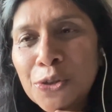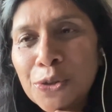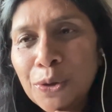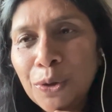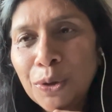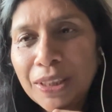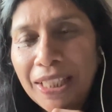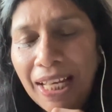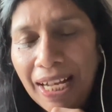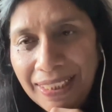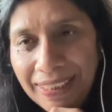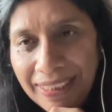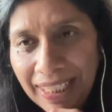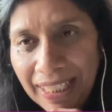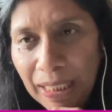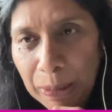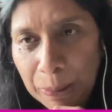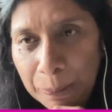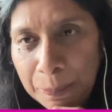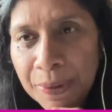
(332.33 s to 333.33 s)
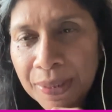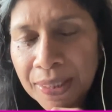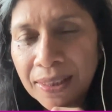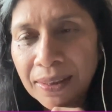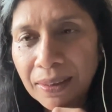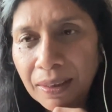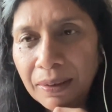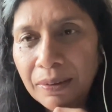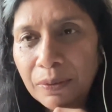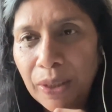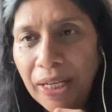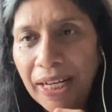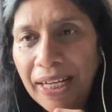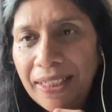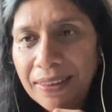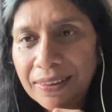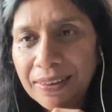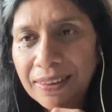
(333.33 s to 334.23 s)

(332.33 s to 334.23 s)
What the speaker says: So that helps. Right.